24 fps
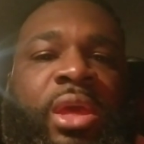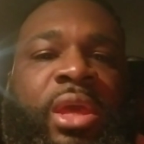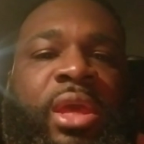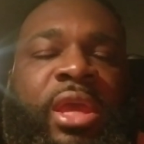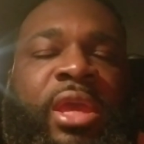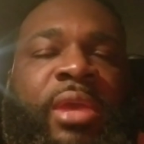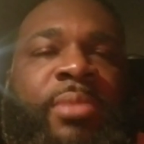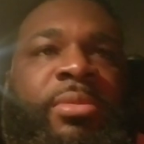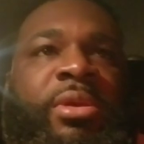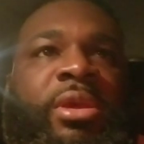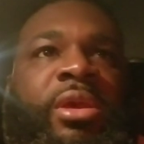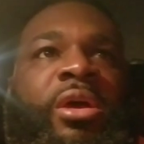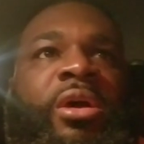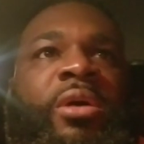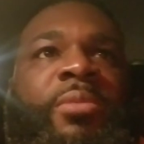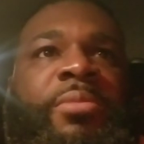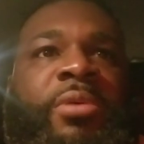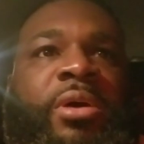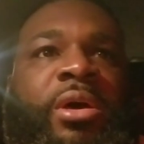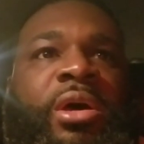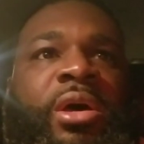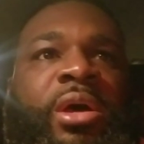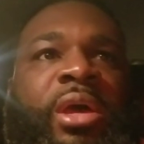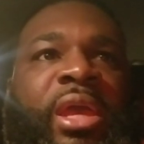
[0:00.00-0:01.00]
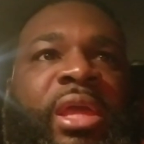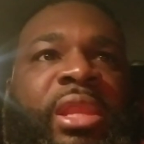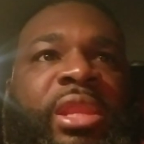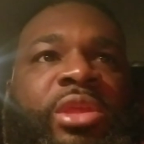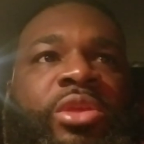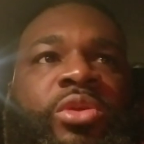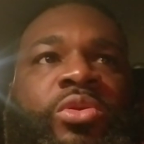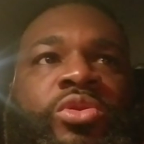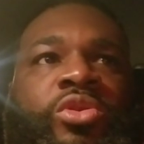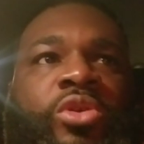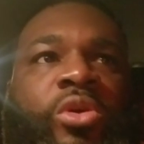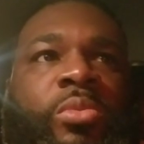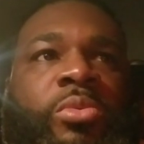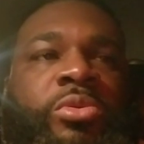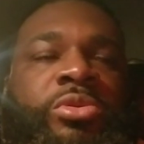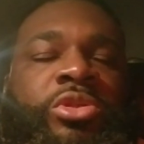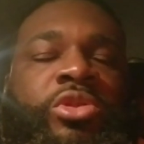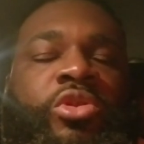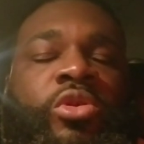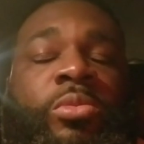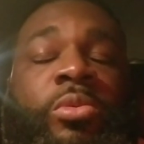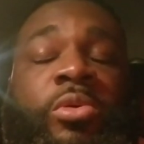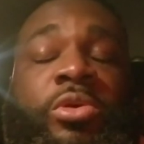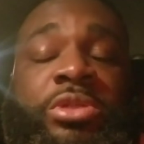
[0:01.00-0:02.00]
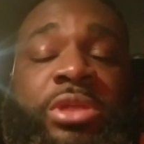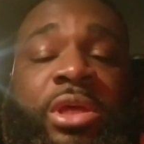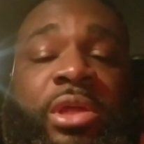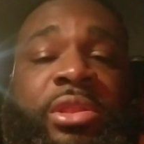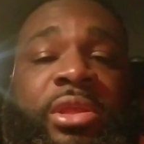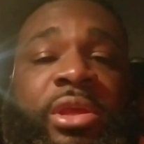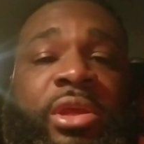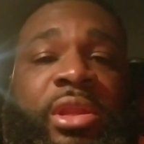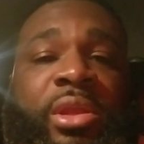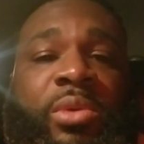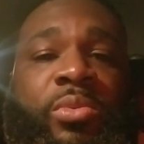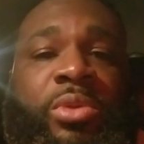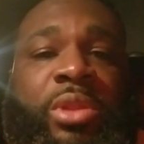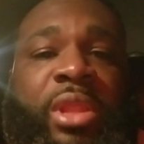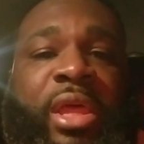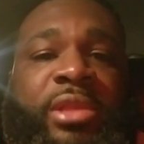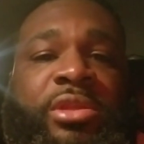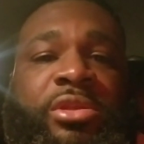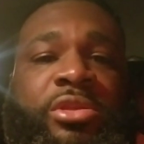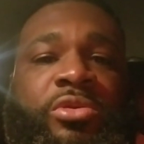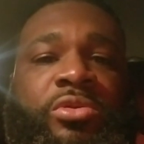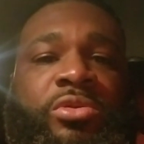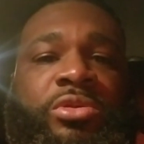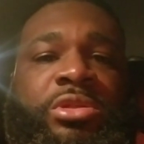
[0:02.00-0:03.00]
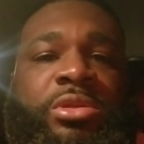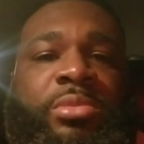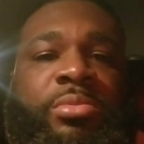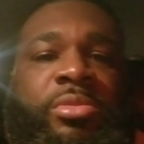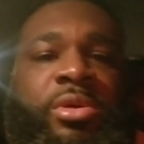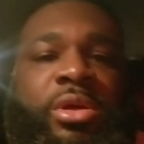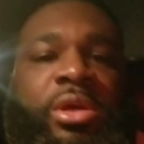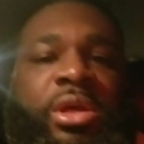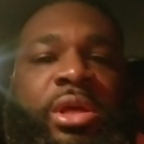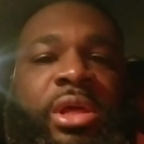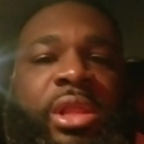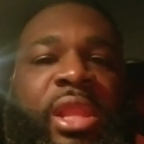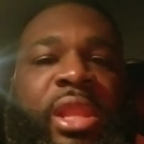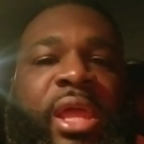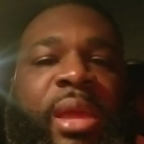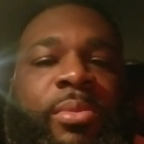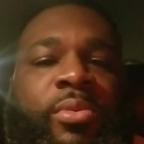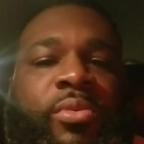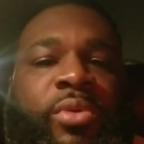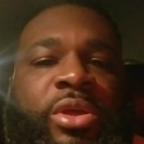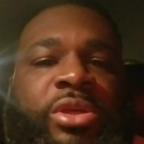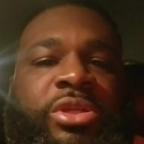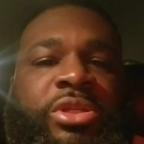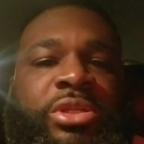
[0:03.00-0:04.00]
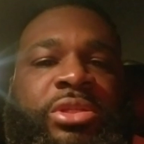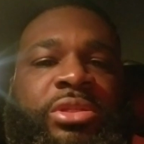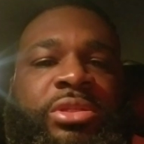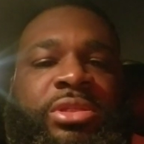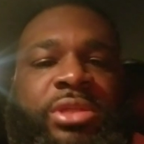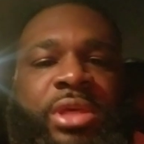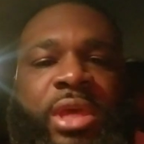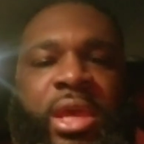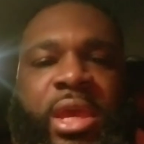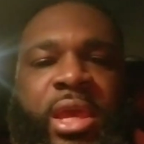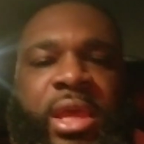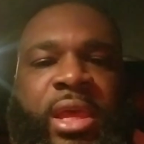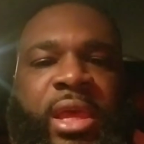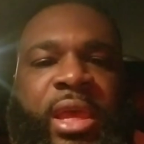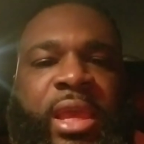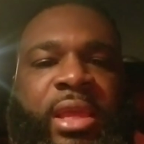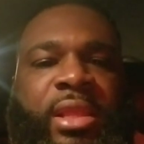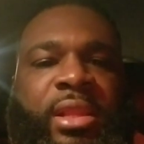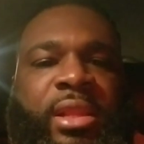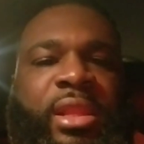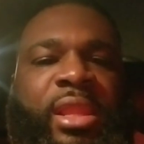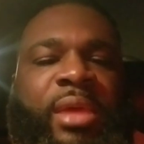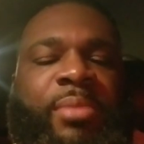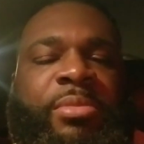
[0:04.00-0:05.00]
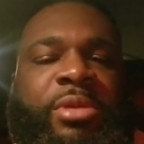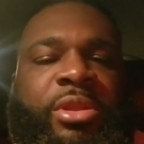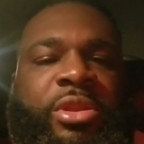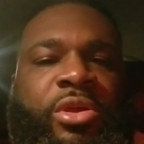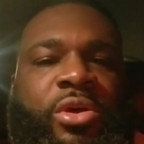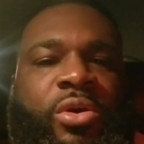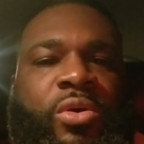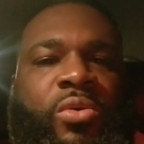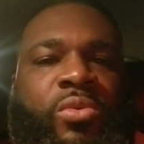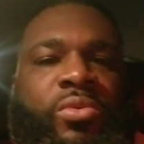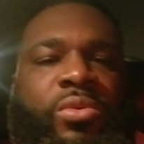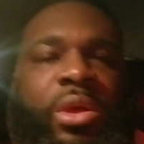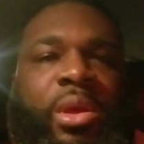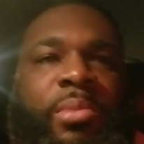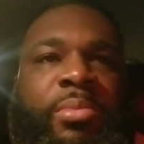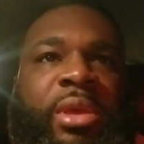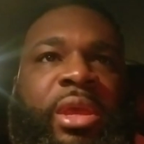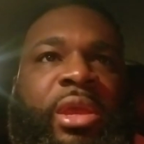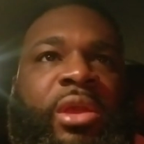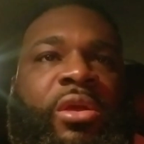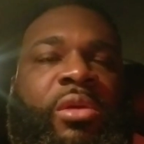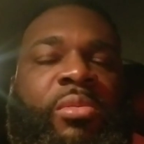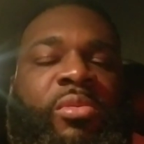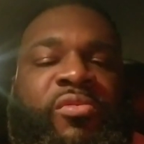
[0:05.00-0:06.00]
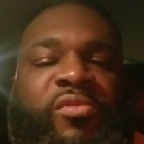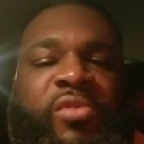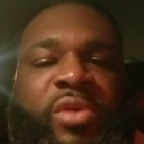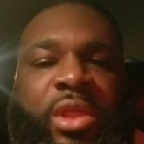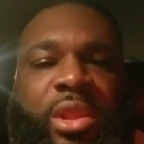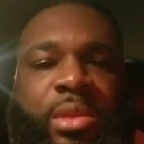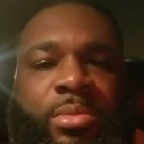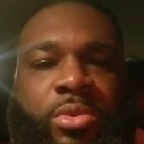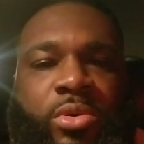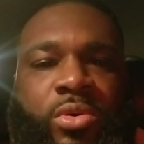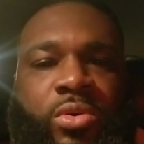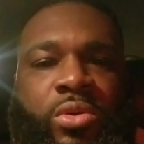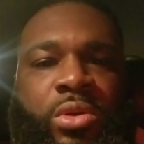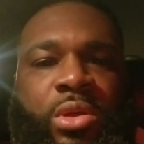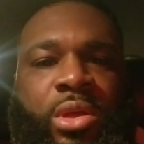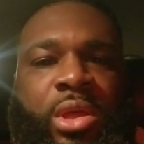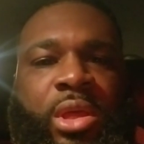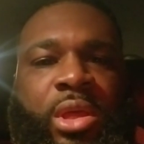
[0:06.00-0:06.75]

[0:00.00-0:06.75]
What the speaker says: Hit me up. Any YouTubers out there that would like to do some collaborations, hey, let me know. I'm here. I'm available.